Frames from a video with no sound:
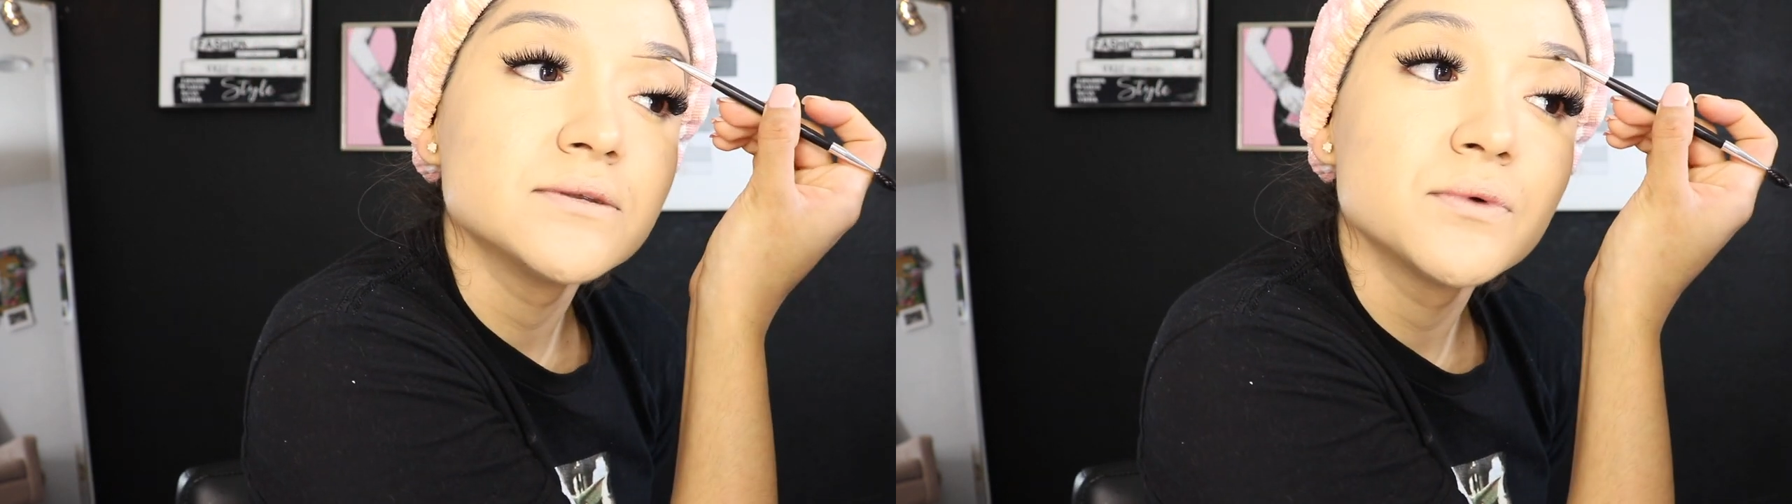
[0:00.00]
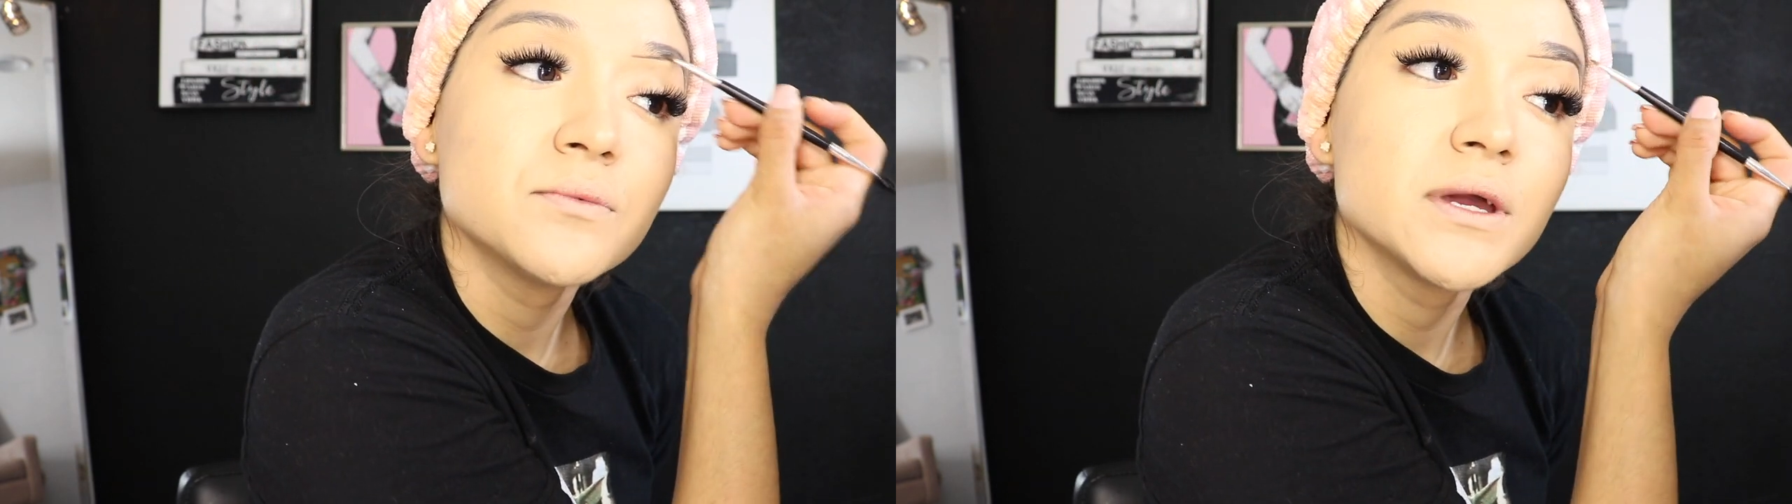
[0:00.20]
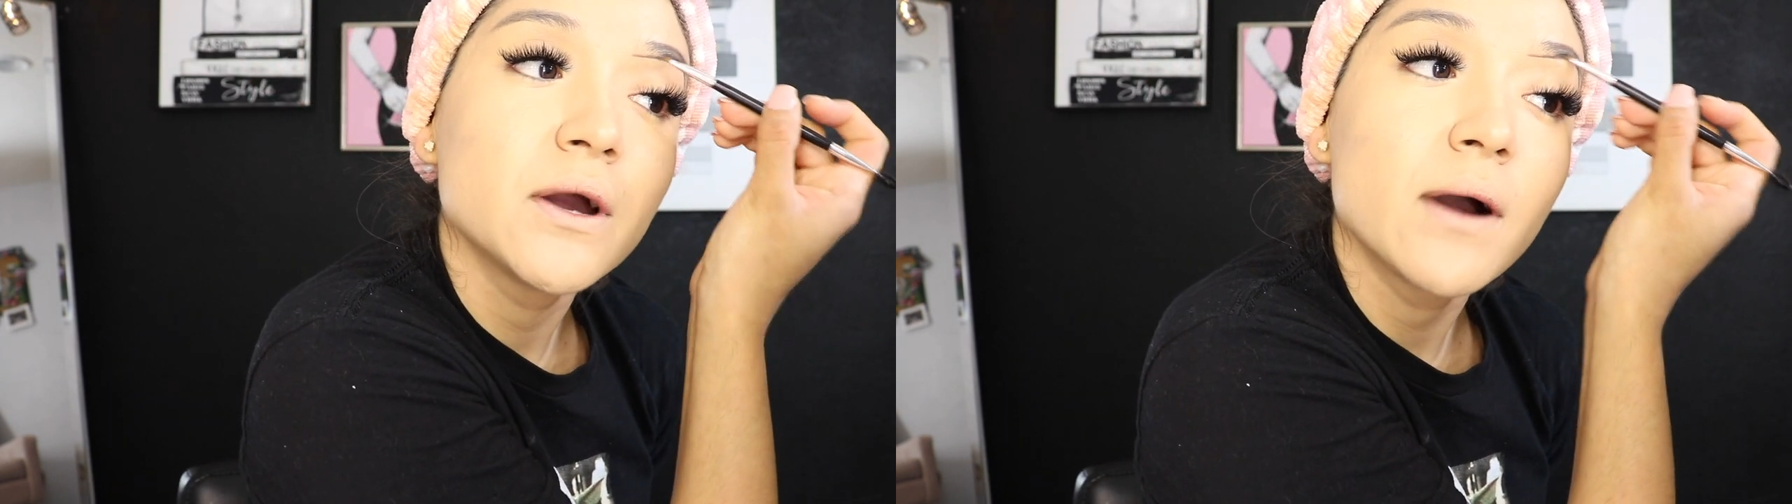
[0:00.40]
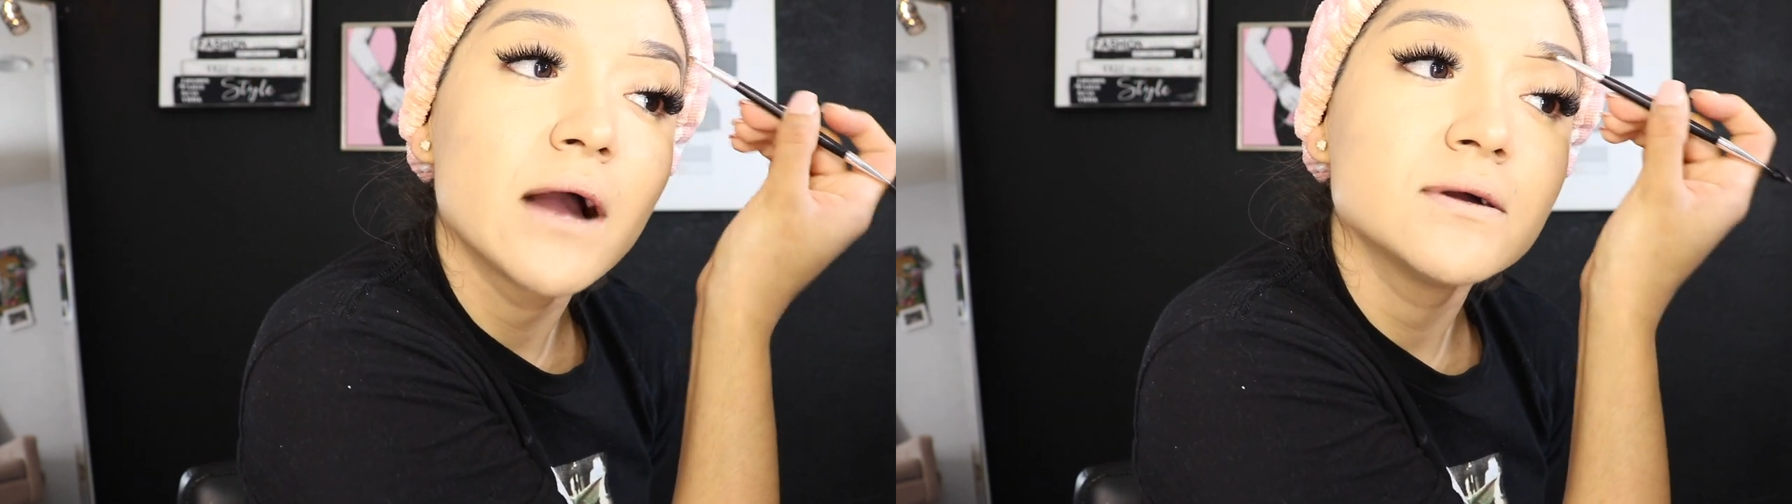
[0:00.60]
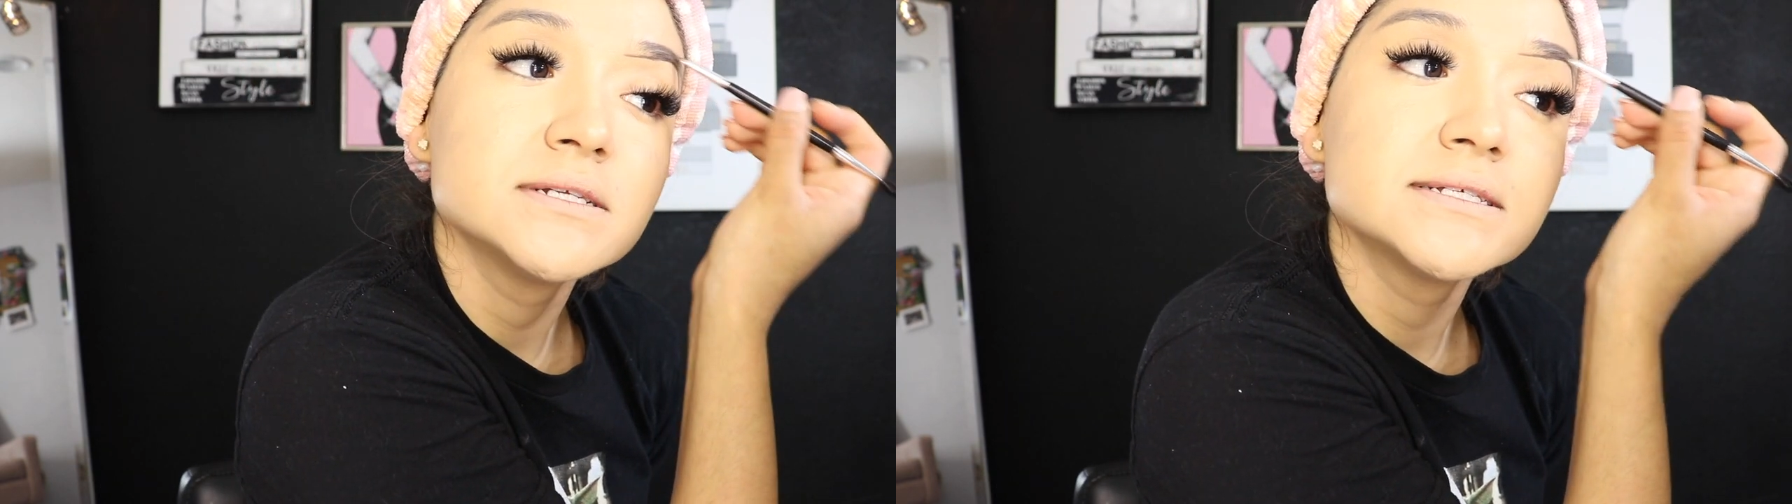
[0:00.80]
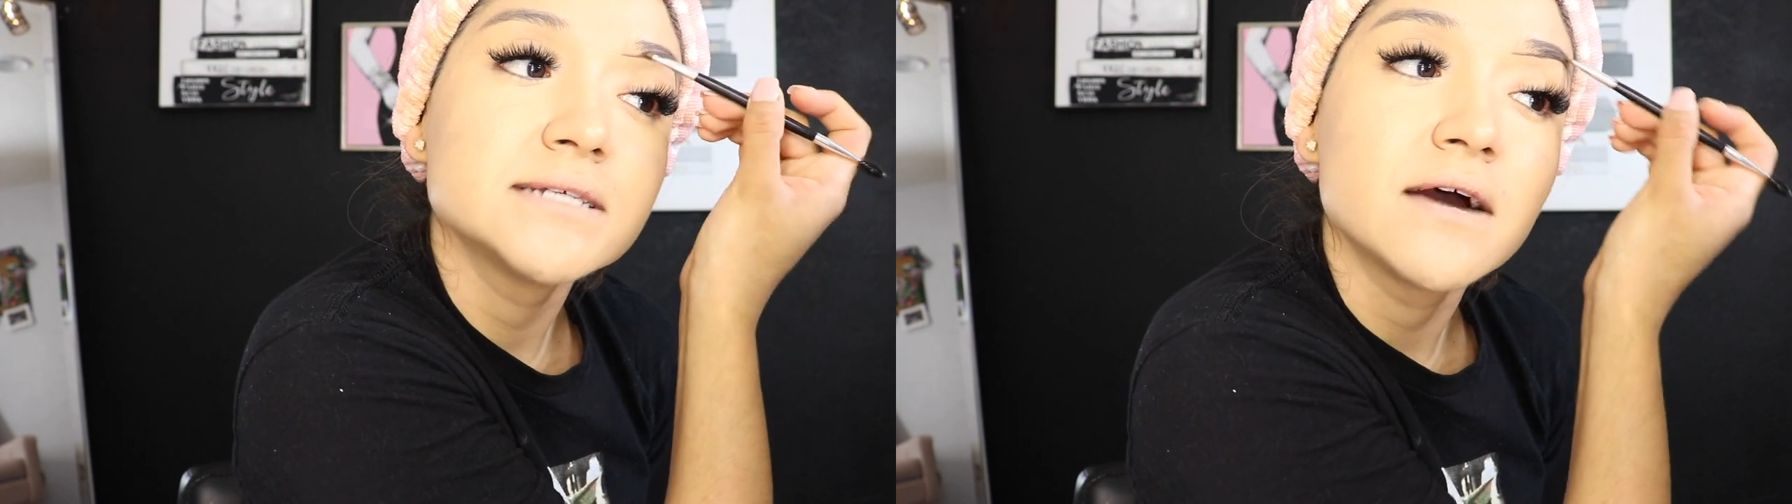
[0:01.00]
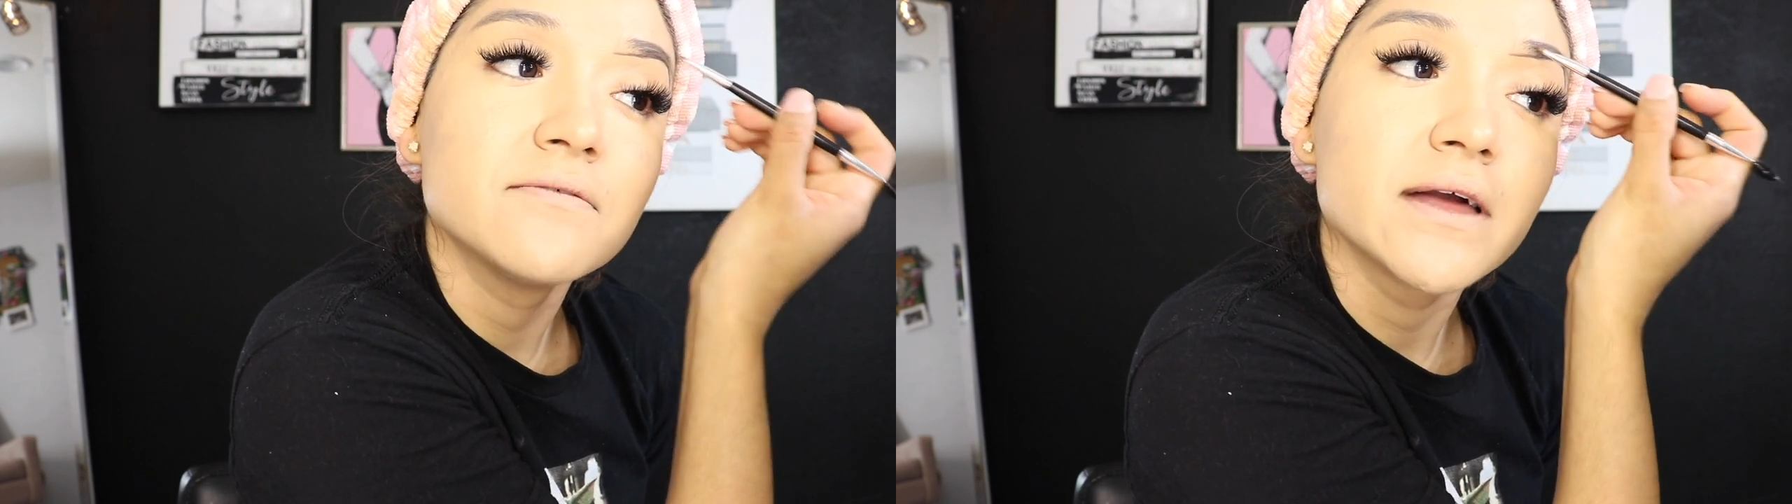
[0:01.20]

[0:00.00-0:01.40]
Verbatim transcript: and when we go out and stuff,